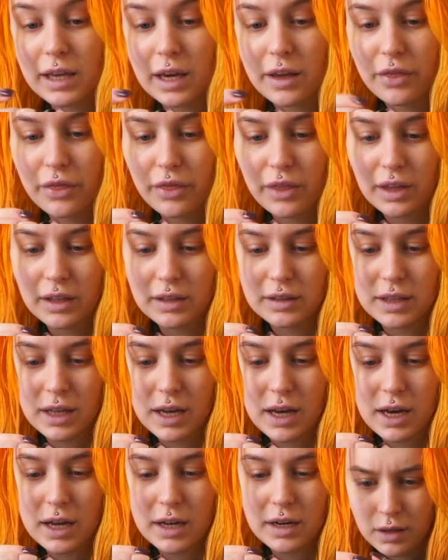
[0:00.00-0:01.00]
I think
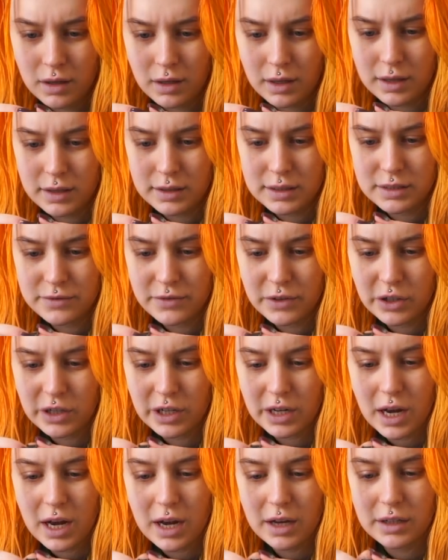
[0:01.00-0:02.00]
that it's
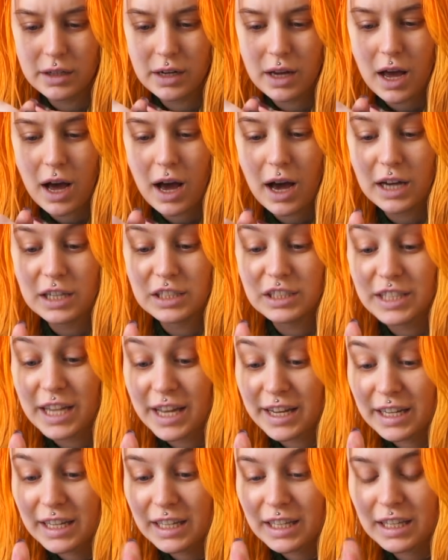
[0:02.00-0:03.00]
very
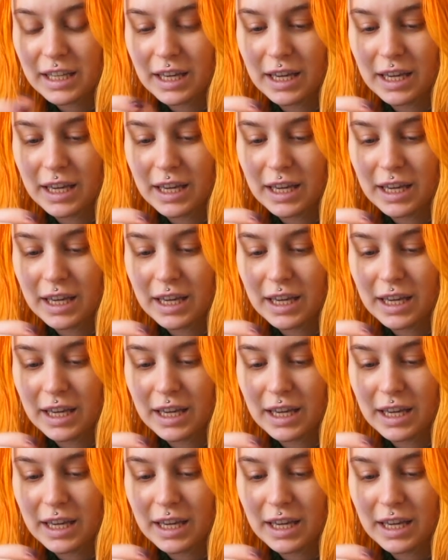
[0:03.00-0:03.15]
unhygienic.